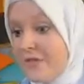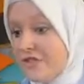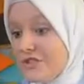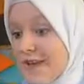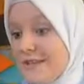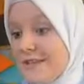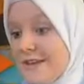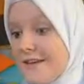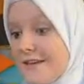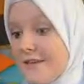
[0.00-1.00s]
Though
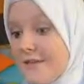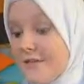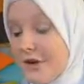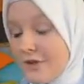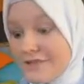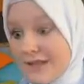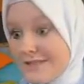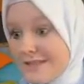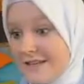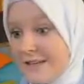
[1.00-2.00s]
chastity
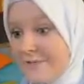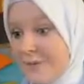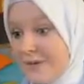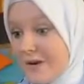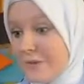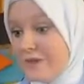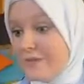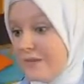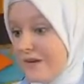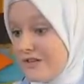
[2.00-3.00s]
of women
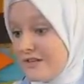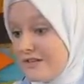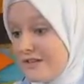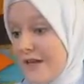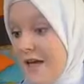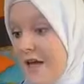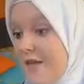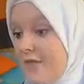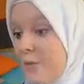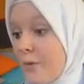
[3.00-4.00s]
was precious,
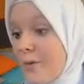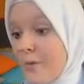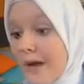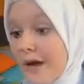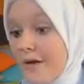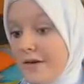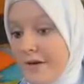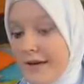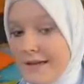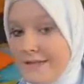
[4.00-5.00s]
the women were held in
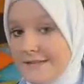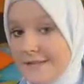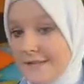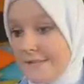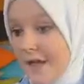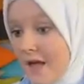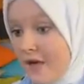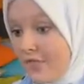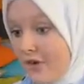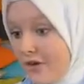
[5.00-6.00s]
high esteem.
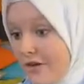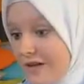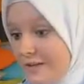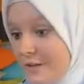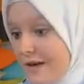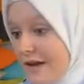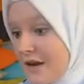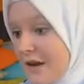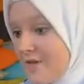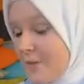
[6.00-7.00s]
The Greeks were
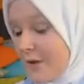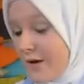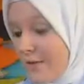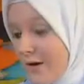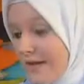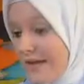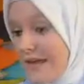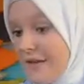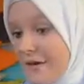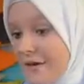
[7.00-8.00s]
later overwhelmed by the
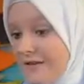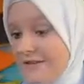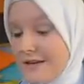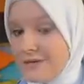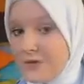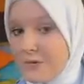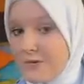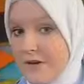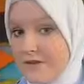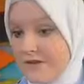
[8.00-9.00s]
ego and sexual
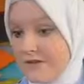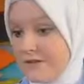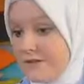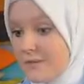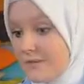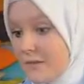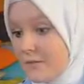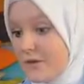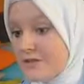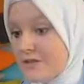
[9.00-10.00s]
perversions.
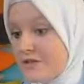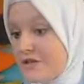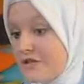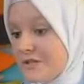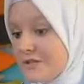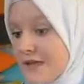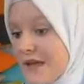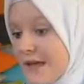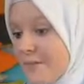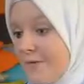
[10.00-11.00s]
Prostitution
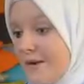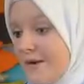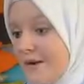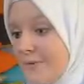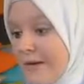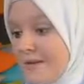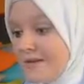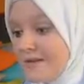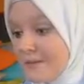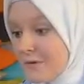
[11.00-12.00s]
became a regular
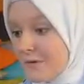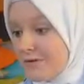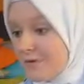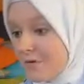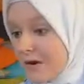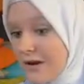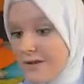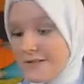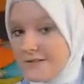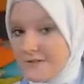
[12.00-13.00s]
practice amongst all
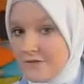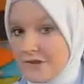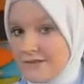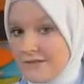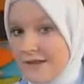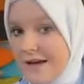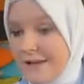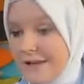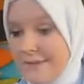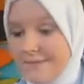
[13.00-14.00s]
classes of Greek
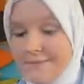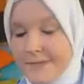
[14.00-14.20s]
society.